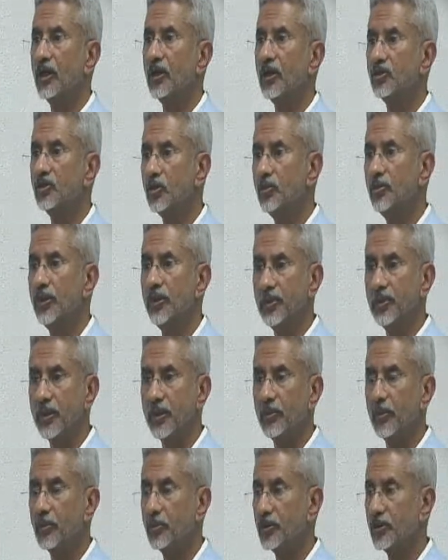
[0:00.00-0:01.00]
should be
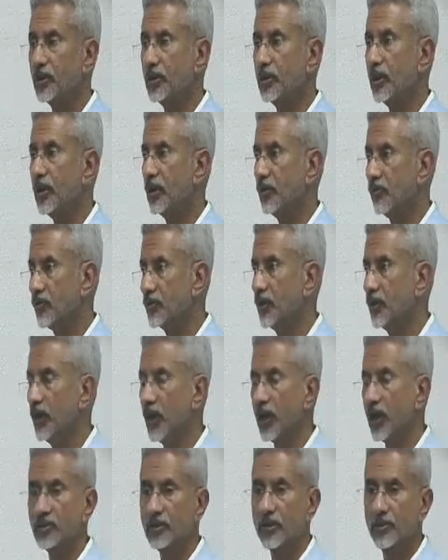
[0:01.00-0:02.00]
promoted for the
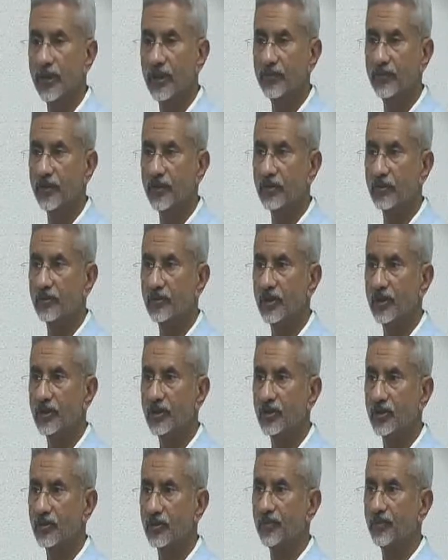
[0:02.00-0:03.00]
larger benefit of the
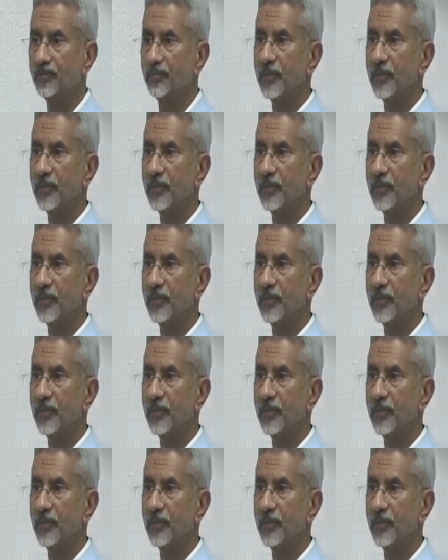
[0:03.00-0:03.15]
region.